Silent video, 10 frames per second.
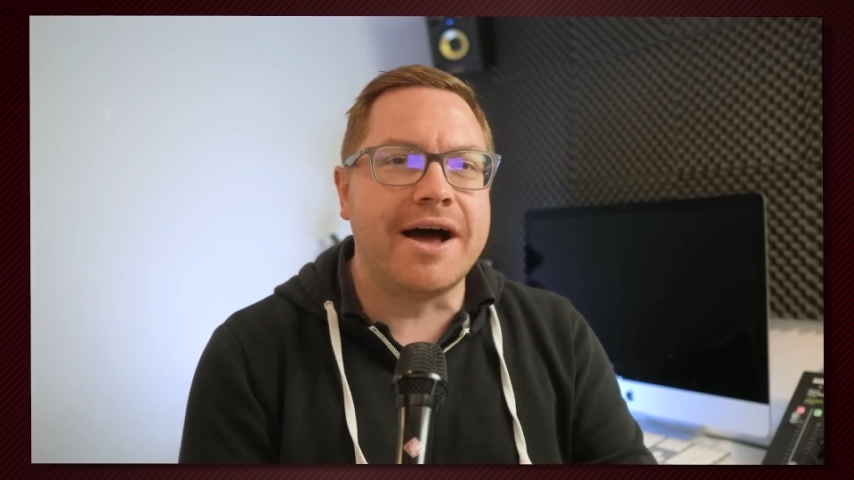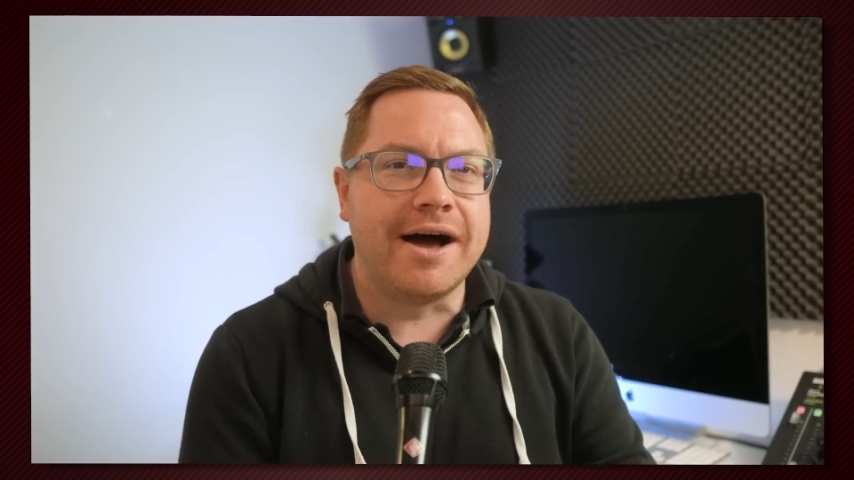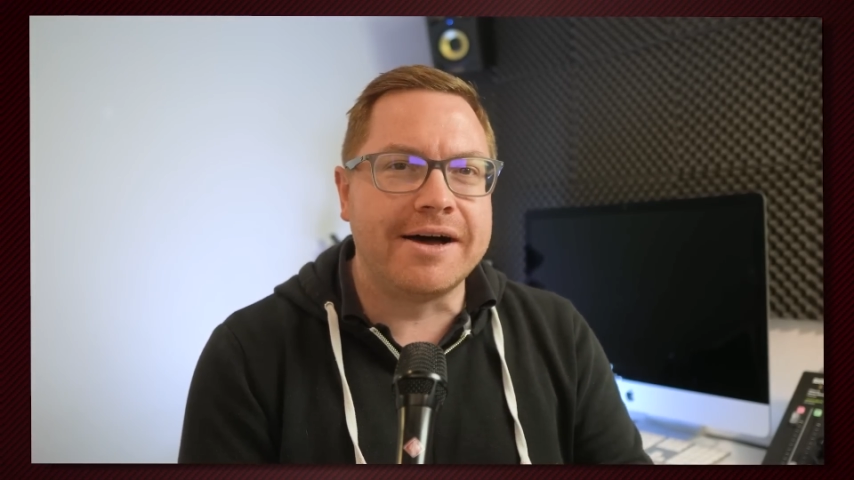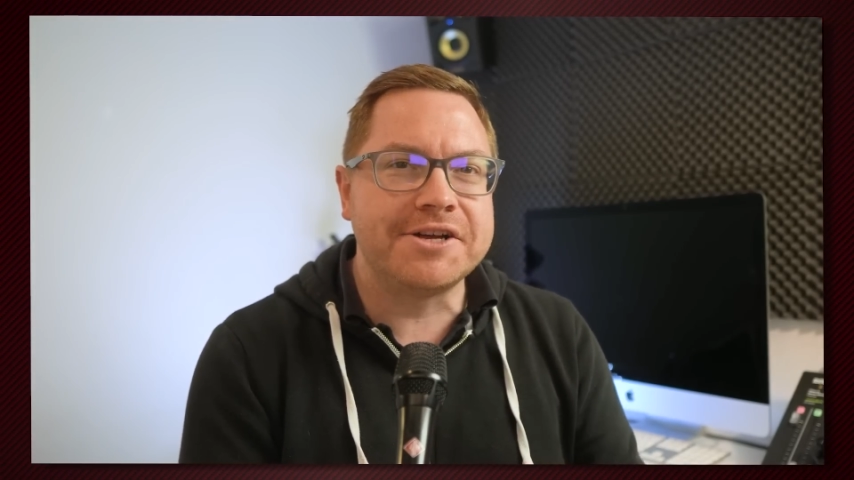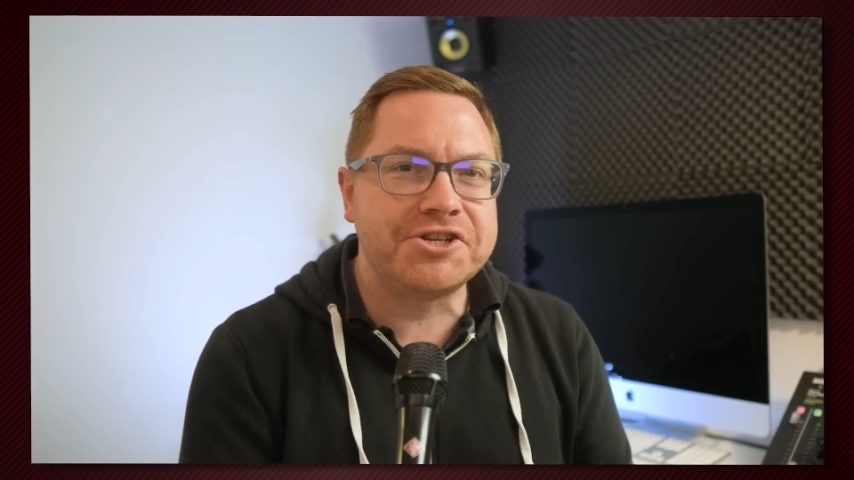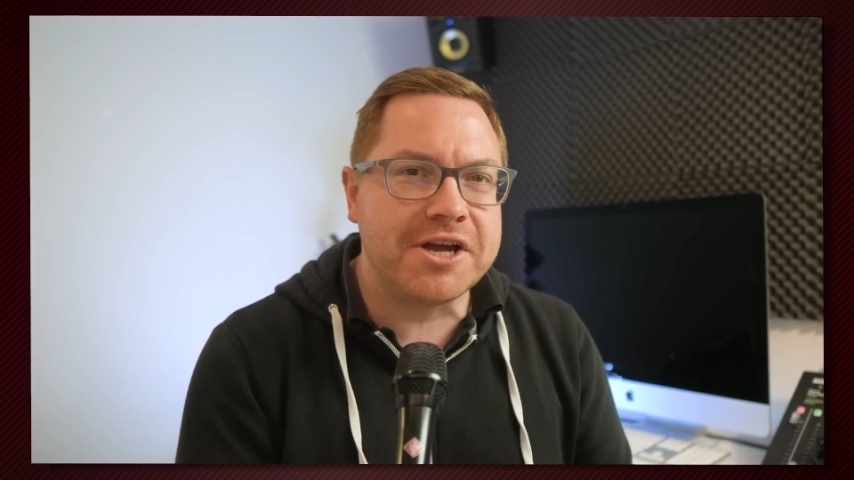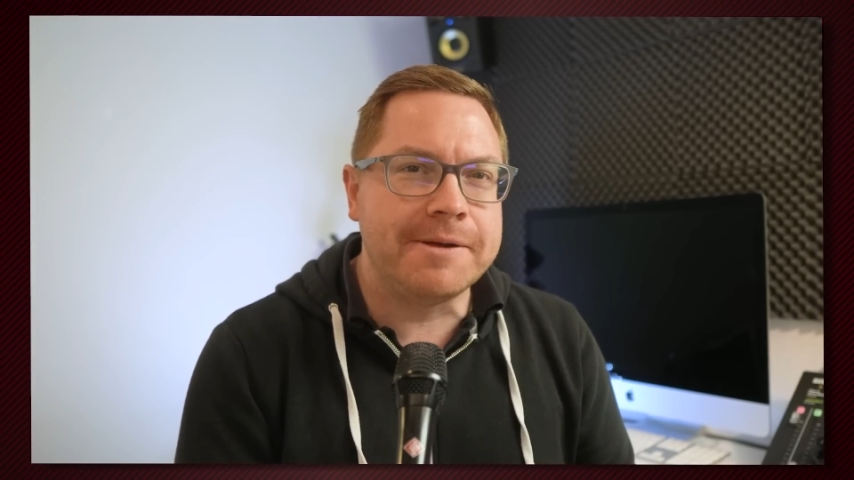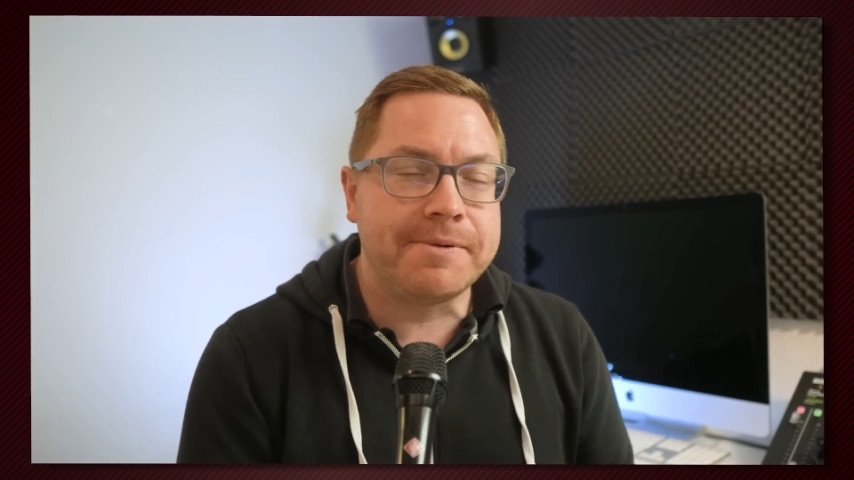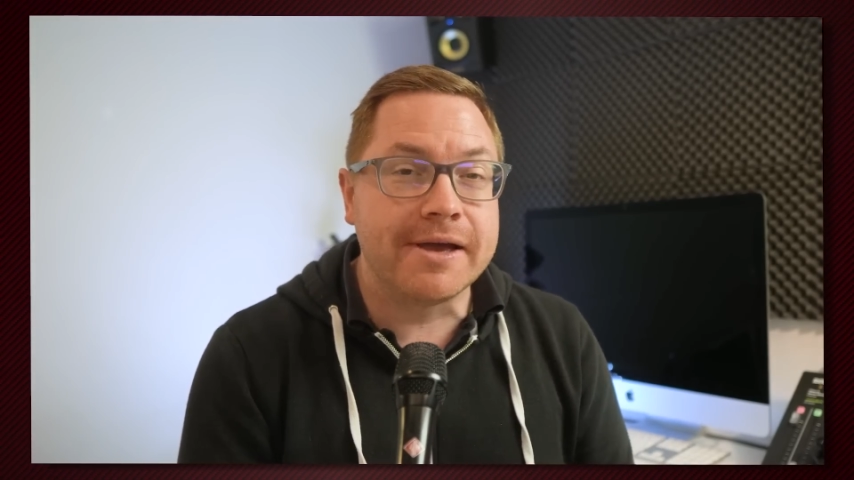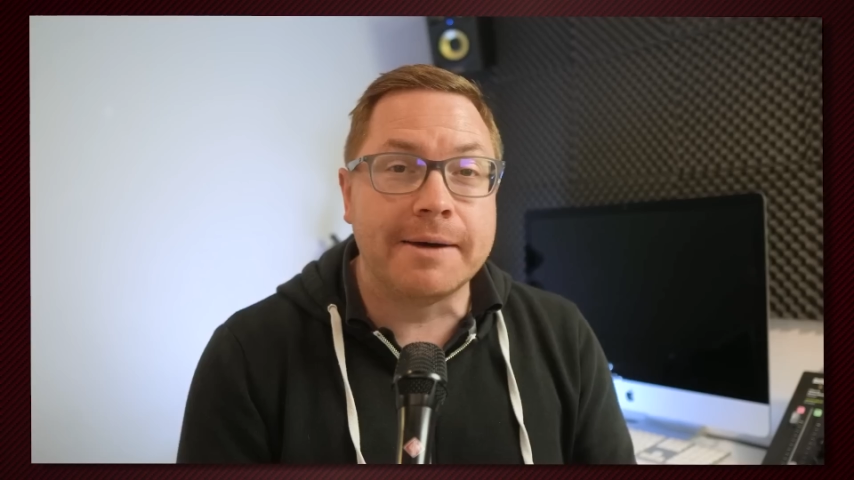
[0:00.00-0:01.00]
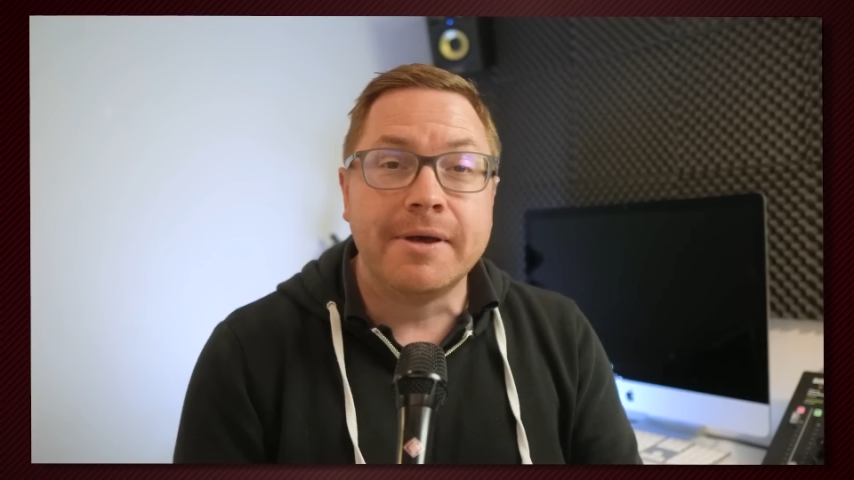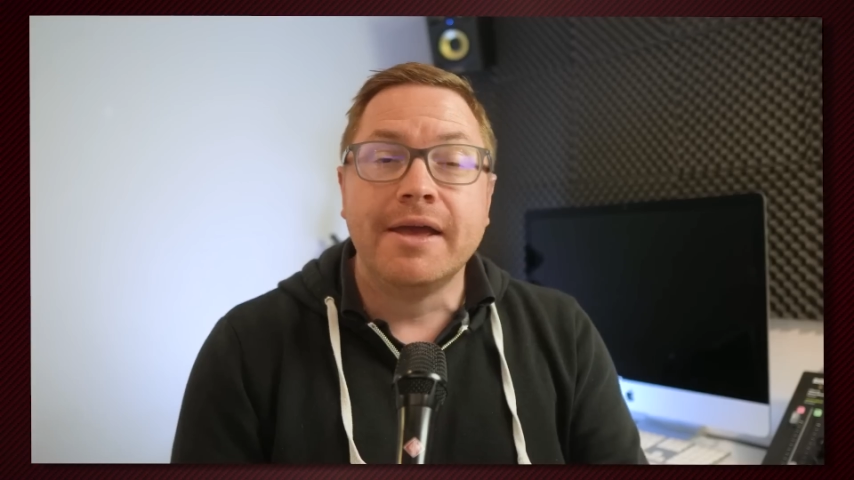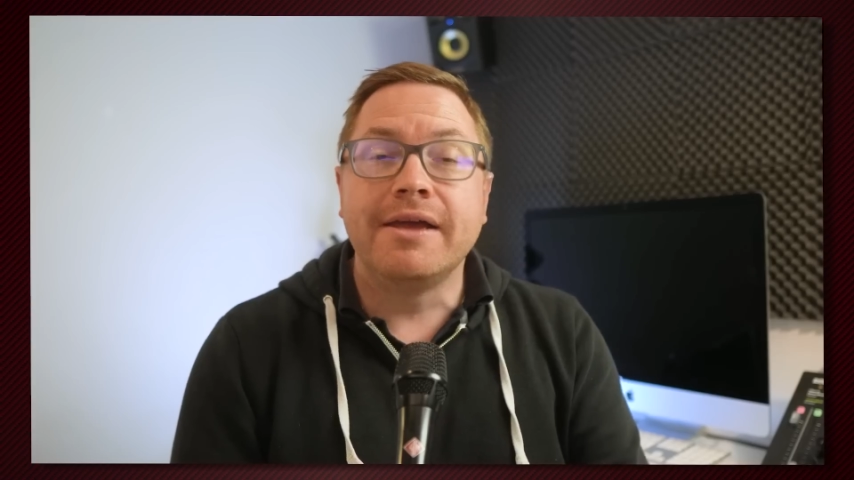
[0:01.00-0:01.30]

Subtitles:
are shaping up.